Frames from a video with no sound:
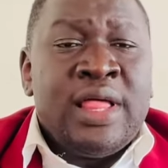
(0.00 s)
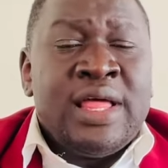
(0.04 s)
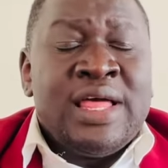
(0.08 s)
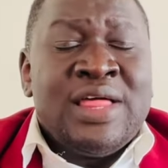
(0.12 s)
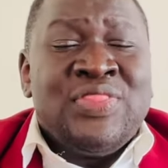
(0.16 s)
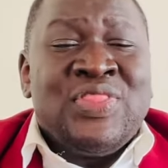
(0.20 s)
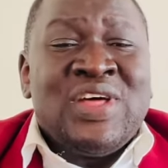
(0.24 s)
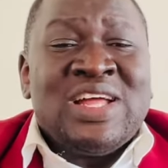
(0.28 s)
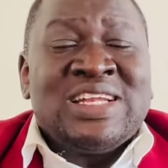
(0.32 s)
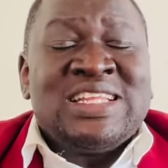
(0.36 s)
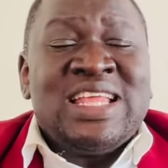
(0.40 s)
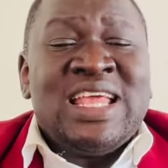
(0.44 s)

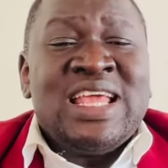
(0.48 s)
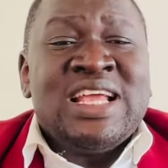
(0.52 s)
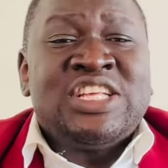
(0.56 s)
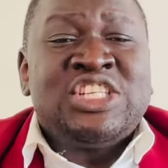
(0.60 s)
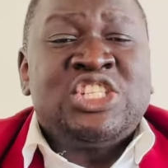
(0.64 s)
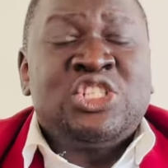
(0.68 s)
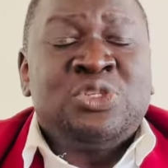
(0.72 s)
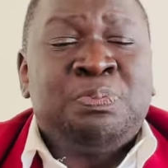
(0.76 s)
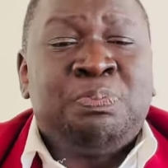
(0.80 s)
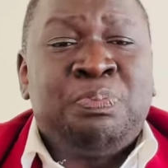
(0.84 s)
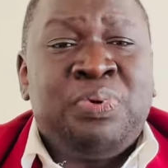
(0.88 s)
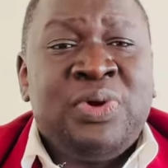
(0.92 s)
that
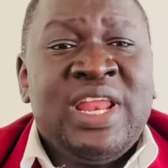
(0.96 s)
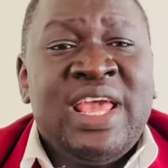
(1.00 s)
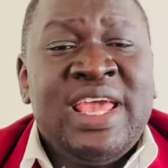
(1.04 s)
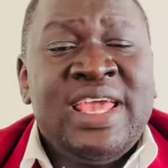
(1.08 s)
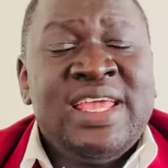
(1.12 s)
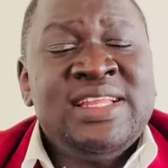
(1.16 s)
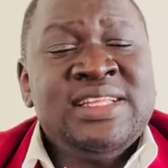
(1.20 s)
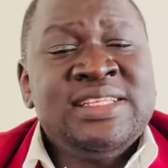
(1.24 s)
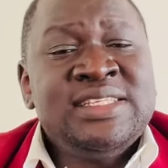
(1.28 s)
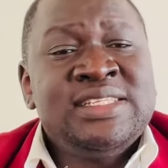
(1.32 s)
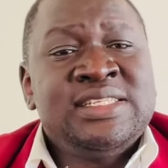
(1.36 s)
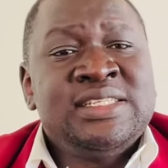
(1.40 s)

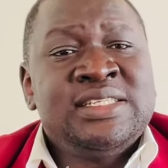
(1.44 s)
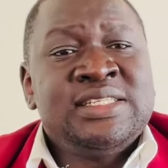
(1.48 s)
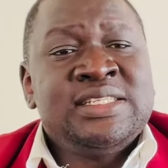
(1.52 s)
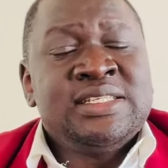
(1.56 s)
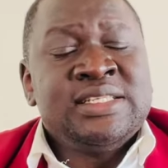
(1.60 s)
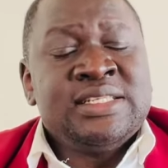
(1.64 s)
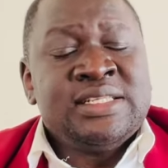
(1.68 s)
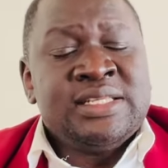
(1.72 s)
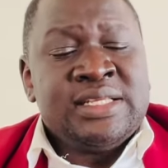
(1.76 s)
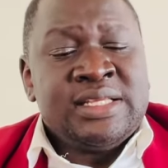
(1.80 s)
explains